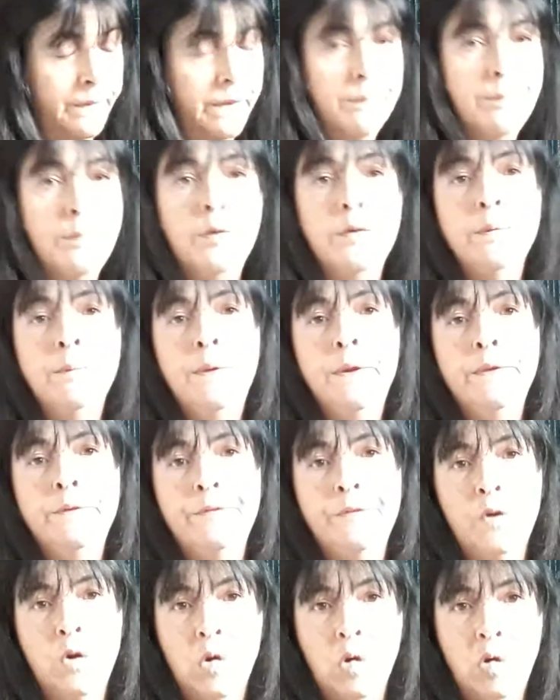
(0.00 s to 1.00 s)
and I put them on the
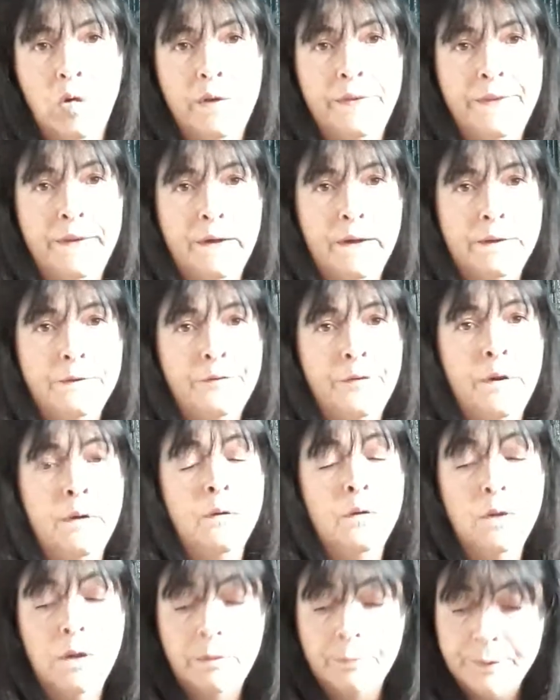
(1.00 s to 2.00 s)
floor, and then I had a phone
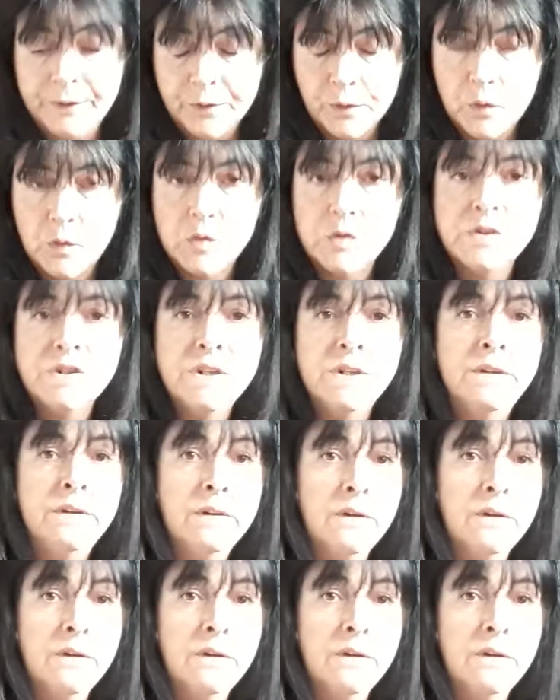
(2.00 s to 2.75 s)
call off my daughter.